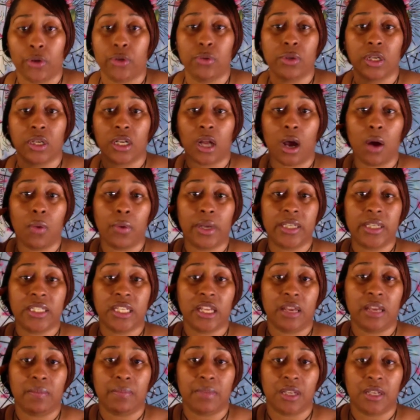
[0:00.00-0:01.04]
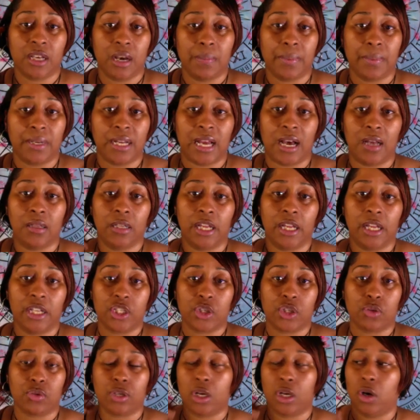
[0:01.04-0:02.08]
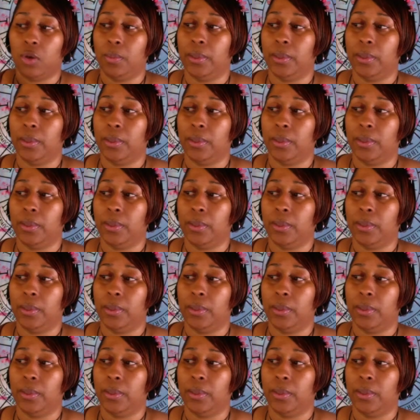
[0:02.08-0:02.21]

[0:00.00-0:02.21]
You can always hit me up and I'll let you know.